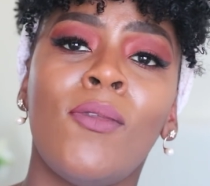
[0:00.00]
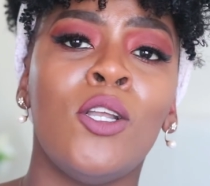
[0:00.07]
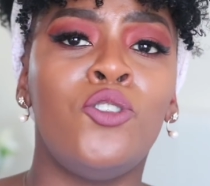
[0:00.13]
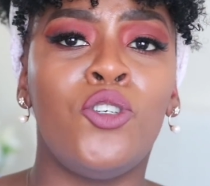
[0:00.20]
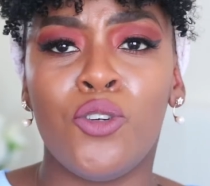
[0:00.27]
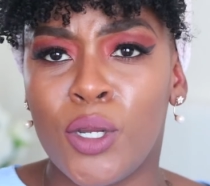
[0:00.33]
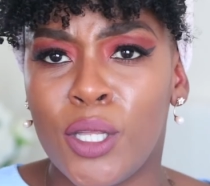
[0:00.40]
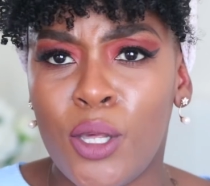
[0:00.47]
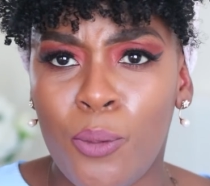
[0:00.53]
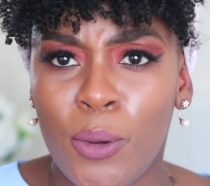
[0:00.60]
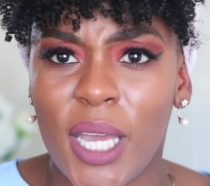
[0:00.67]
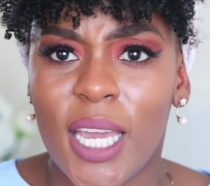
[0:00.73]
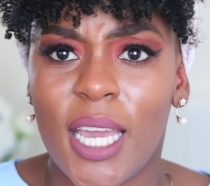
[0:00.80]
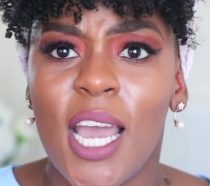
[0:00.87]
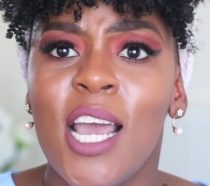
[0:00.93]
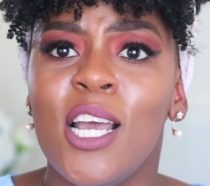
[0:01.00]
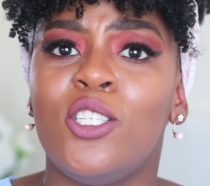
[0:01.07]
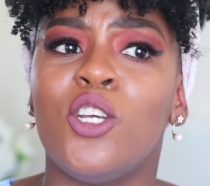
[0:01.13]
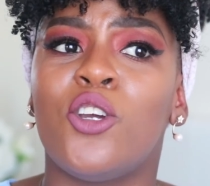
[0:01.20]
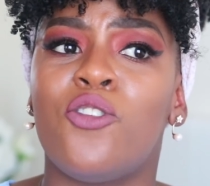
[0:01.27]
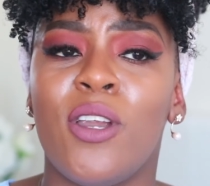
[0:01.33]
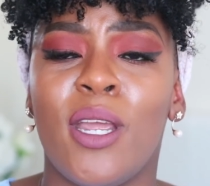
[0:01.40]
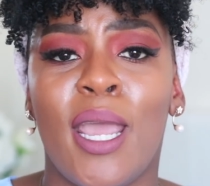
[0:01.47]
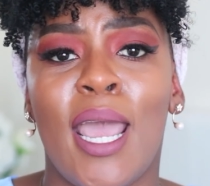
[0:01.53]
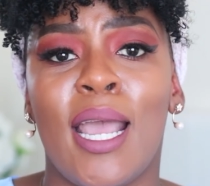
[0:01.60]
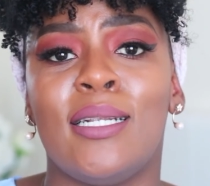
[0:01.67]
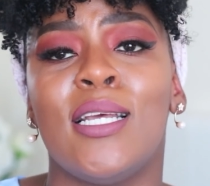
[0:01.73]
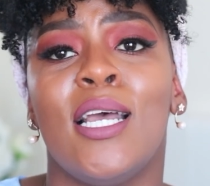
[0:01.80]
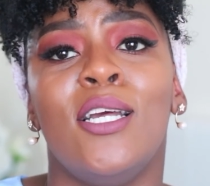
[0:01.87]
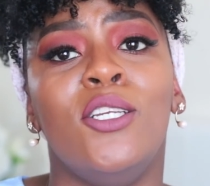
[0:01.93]
during the week to
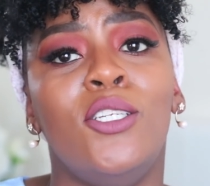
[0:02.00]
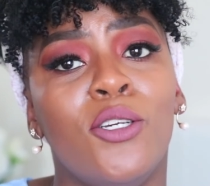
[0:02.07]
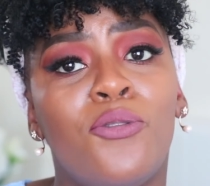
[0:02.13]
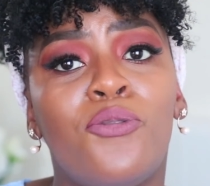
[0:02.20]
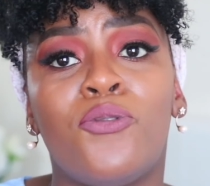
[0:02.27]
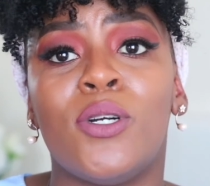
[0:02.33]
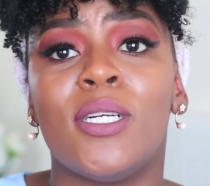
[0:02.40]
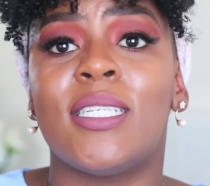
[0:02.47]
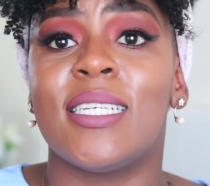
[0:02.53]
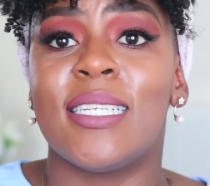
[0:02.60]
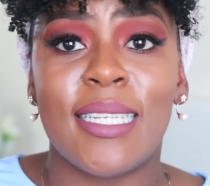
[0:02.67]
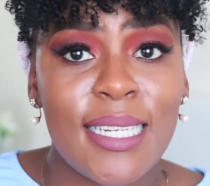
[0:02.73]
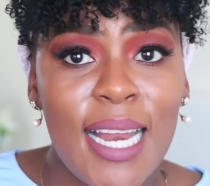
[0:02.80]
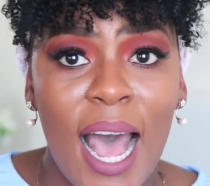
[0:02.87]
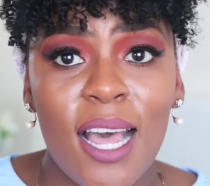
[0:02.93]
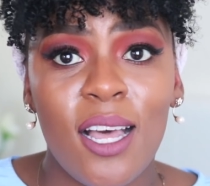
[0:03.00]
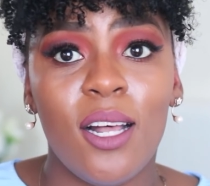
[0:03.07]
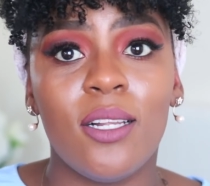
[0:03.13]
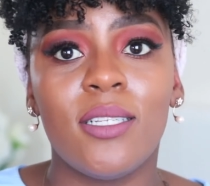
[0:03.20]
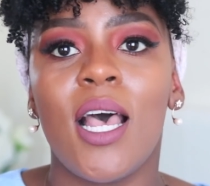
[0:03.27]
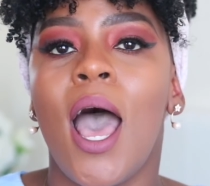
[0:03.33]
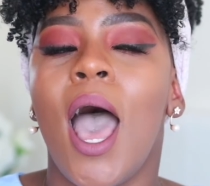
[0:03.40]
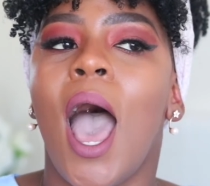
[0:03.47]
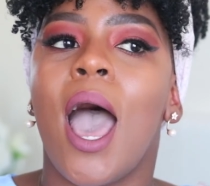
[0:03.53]
create different styles.